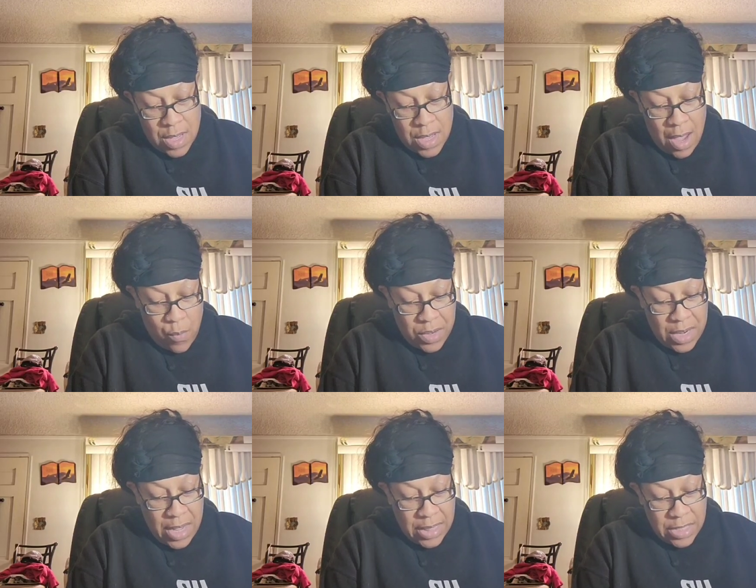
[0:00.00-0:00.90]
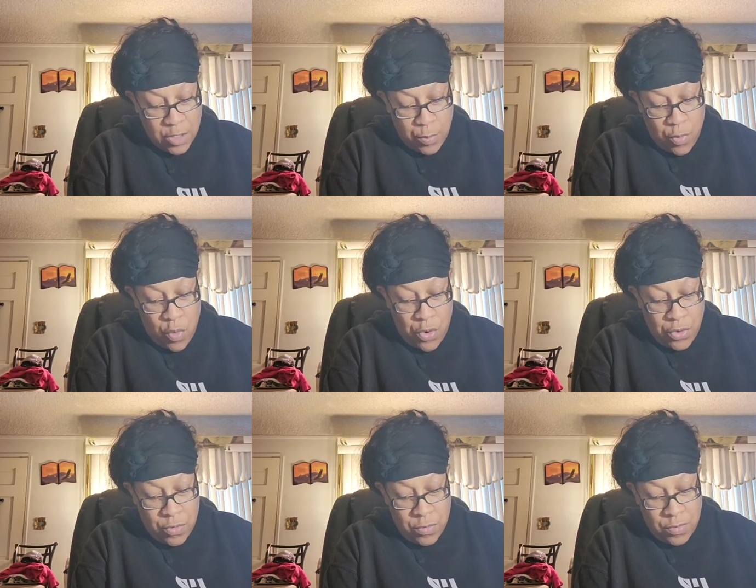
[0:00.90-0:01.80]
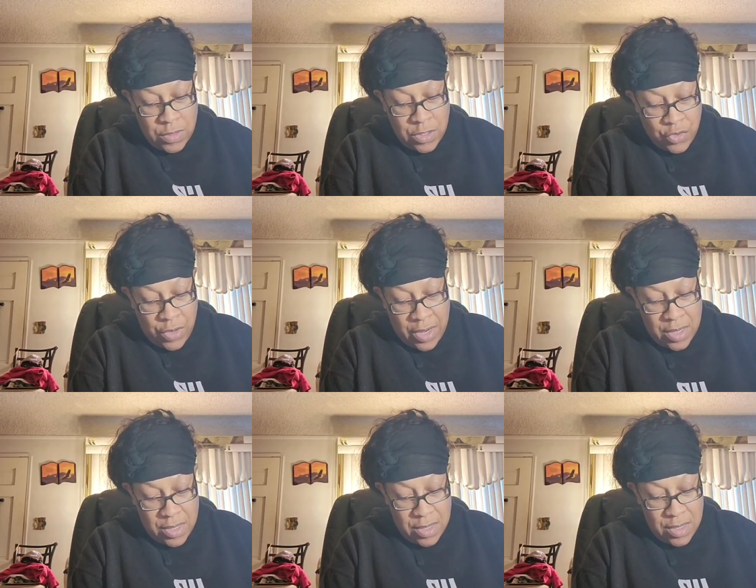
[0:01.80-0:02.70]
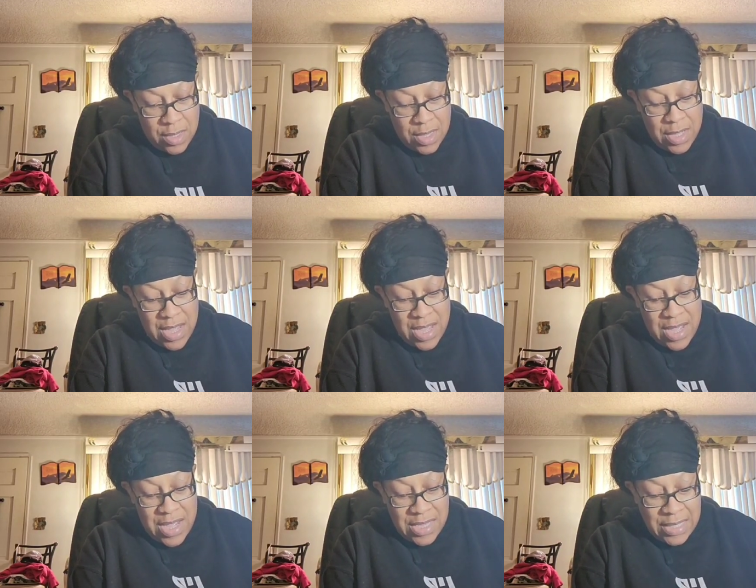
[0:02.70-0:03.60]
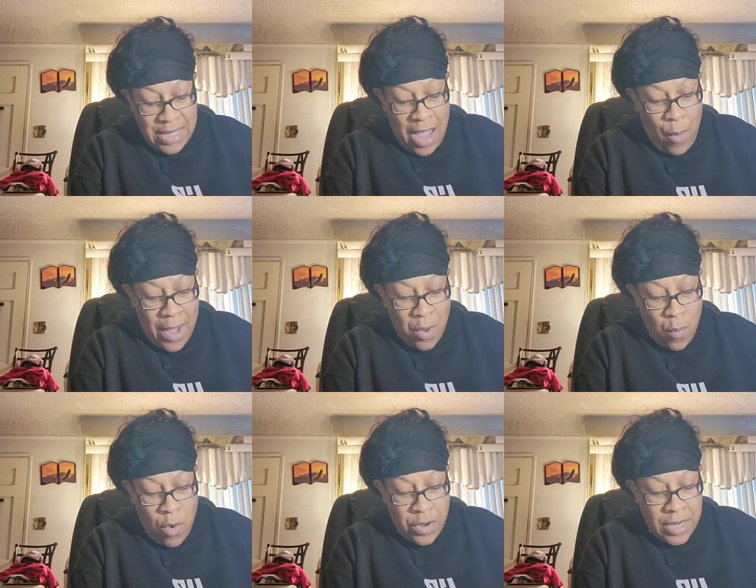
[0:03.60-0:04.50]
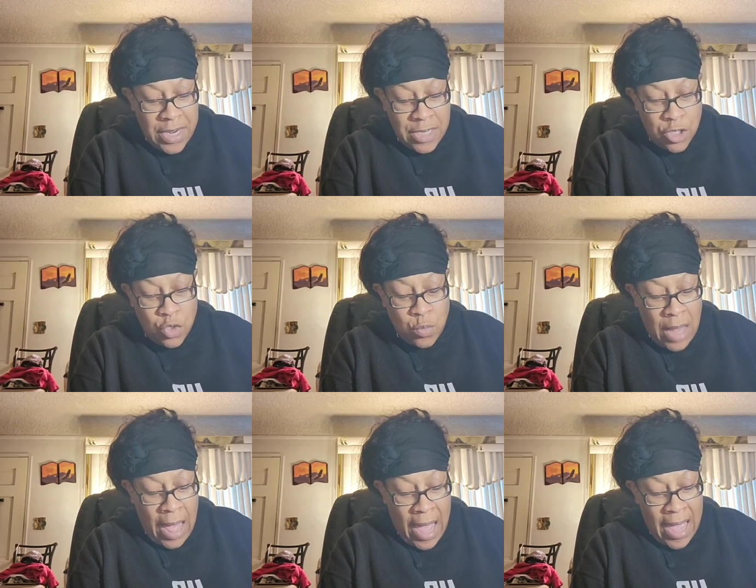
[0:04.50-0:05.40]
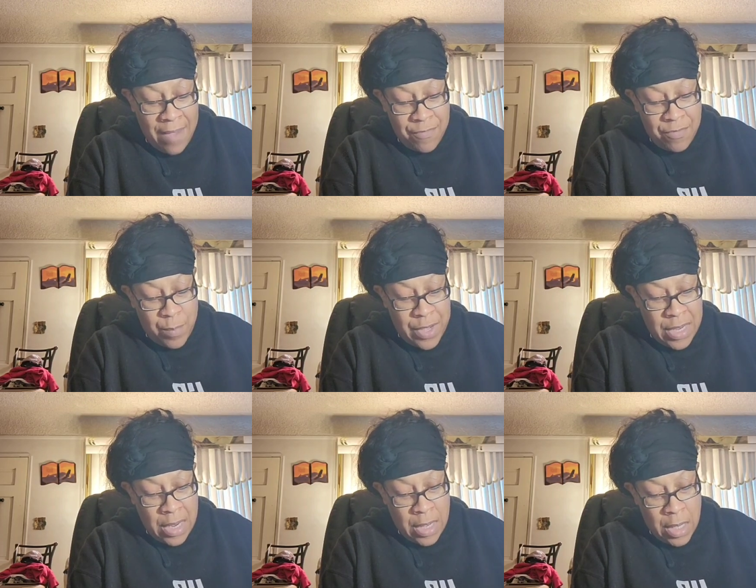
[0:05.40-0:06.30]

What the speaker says: Yeah, I went and got this portal to try to see how I can work it in to do lives, but